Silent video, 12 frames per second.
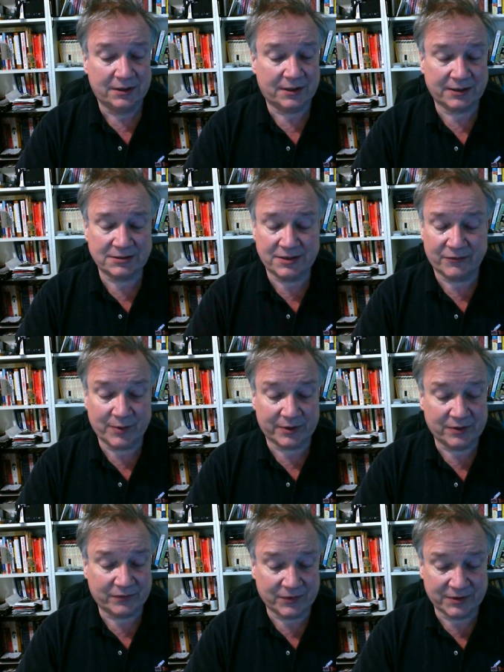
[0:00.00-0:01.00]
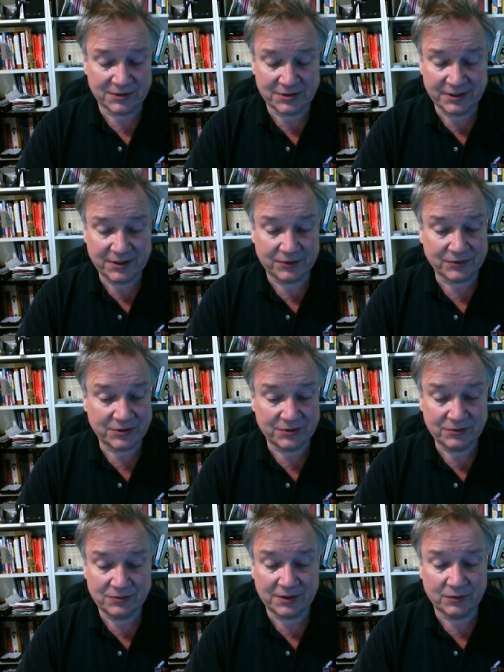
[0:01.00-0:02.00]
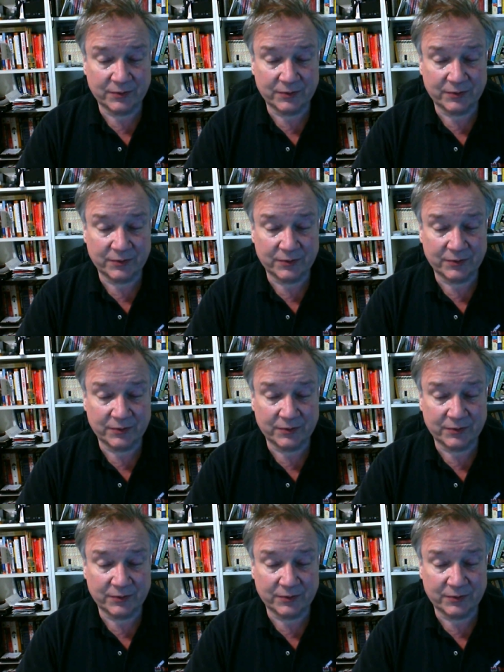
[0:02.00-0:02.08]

Thanks to everybody over at Seco too.